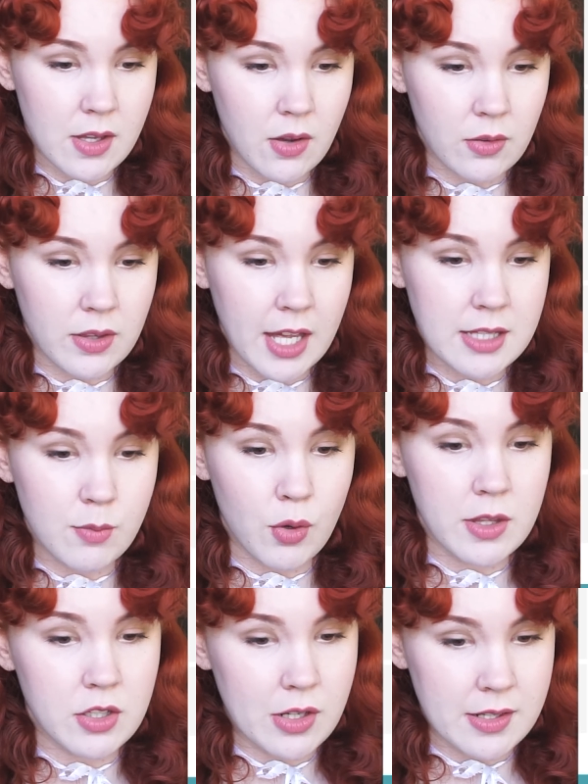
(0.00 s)
though, that's
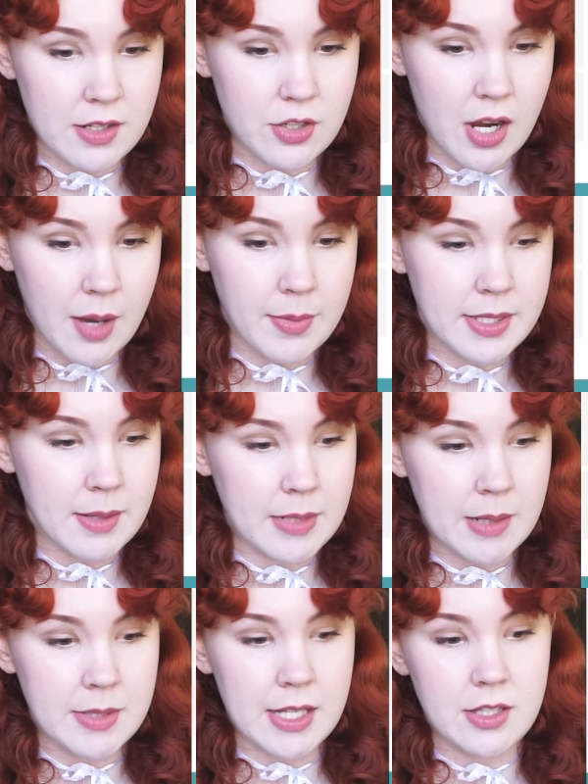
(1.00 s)
more than just a job,
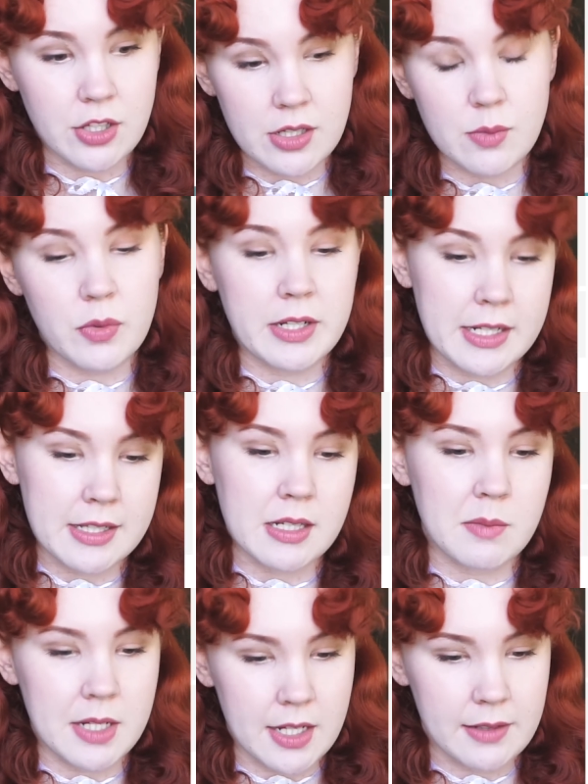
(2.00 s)
sometimes it's just what needs
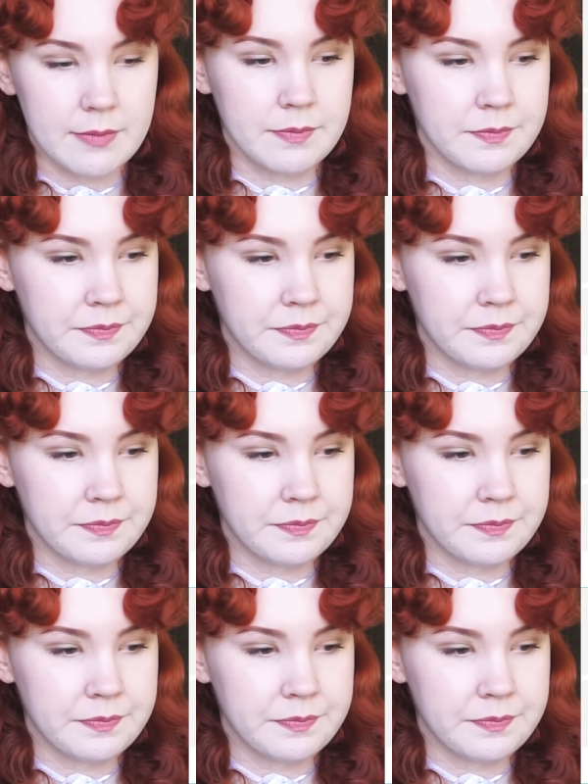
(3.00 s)
to be done.